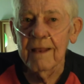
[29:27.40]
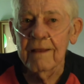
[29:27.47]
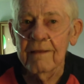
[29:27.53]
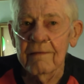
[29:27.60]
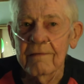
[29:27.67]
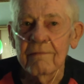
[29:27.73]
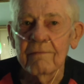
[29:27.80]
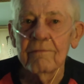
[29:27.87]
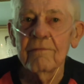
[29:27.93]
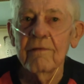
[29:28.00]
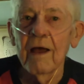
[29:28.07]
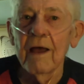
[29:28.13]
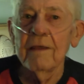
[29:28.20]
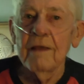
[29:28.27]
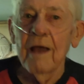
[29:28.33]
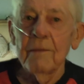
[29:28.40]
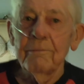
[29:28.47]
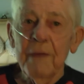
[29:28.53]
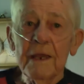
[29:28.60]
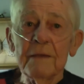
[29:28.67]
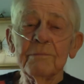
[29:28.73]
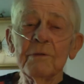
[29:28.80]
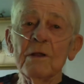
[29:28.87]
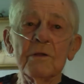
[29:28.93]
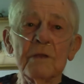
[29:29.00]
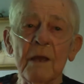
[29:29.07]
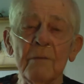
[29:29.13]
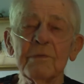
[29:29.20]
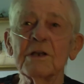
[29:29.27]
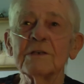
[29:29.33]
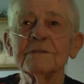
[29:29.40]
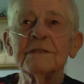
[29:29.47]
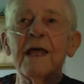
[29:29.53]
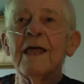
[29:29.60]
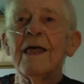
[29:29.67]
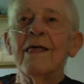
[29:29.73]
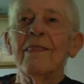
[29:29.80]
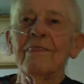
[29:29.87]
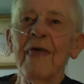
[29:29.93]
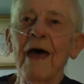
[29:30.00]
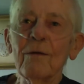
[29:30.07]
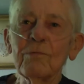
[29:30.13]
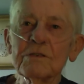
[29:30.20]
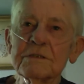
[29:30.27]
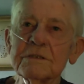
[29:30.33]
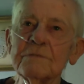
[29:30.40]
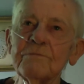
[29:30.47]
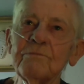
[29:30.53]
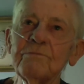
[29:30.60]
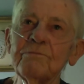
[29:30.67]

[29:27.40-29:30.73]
Did you? I, I paid, yeah, because that was the,